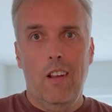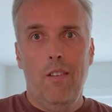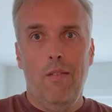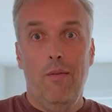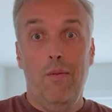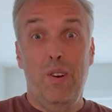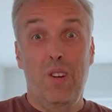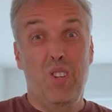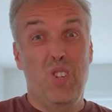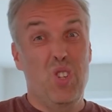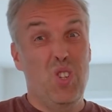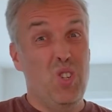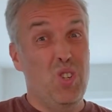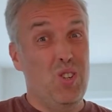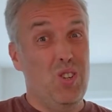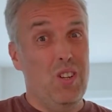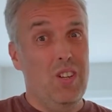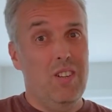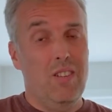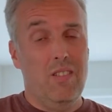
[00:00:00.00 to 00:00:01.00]
which
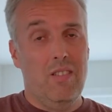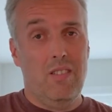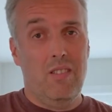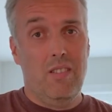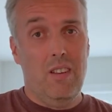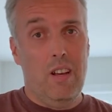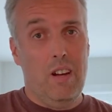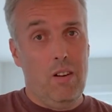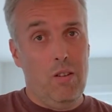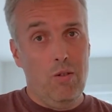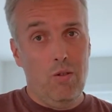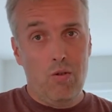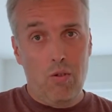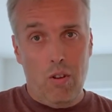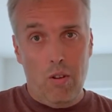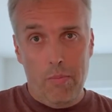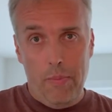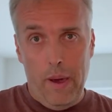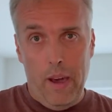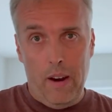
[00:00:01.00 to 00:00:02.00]
is a control
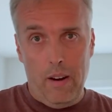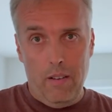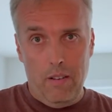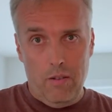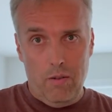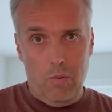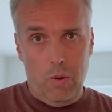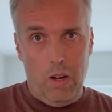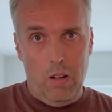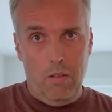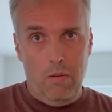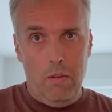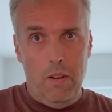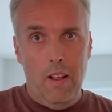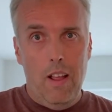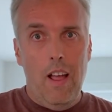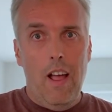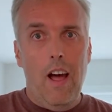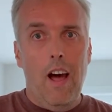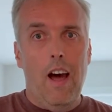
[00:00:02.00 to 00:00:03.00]
paddle as well.
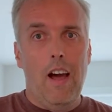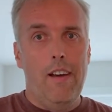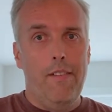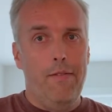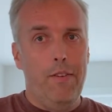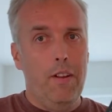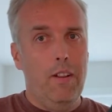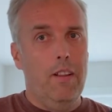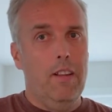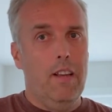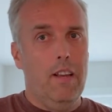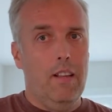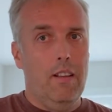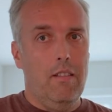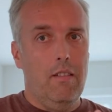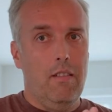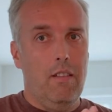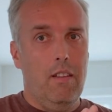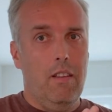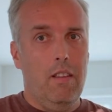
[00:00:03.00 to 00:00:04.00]
I feel
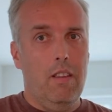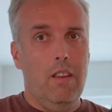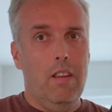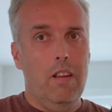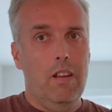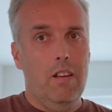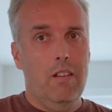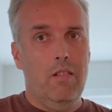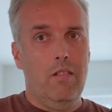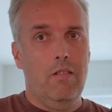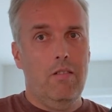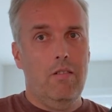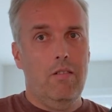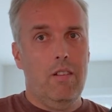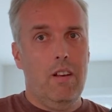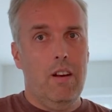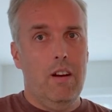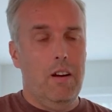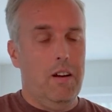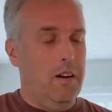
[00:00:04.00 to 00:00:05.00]
that this
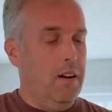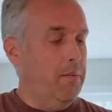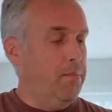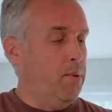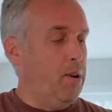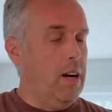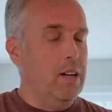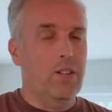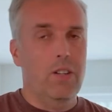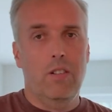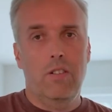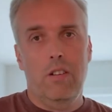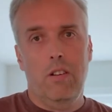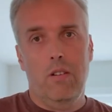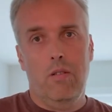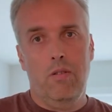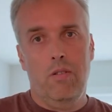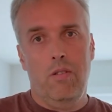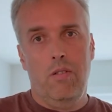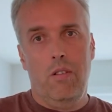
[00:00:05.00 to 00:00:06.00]
Project
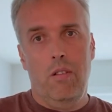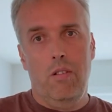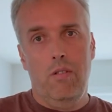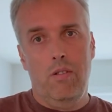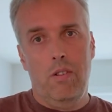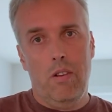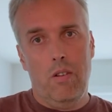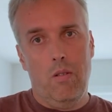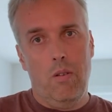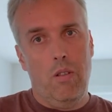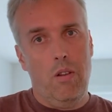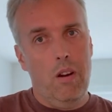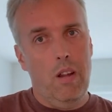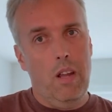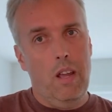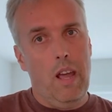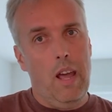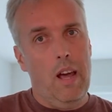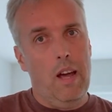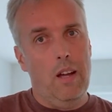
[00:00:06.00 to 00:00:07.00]
003
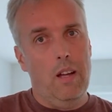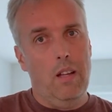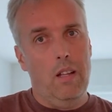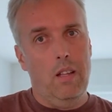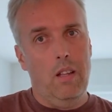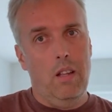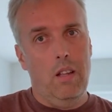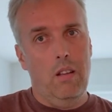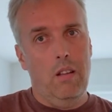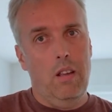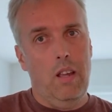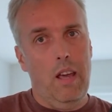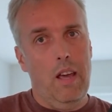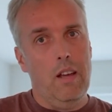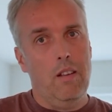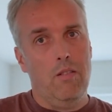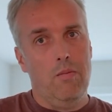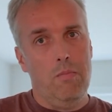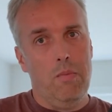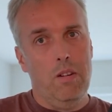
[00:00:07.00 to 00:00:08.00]

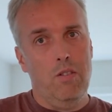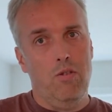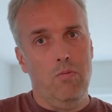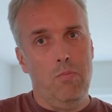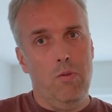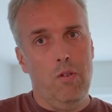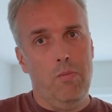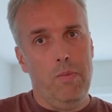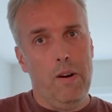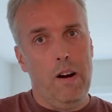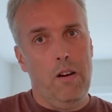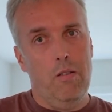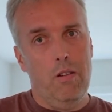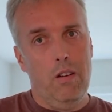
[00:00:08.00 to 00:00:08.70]
has much more power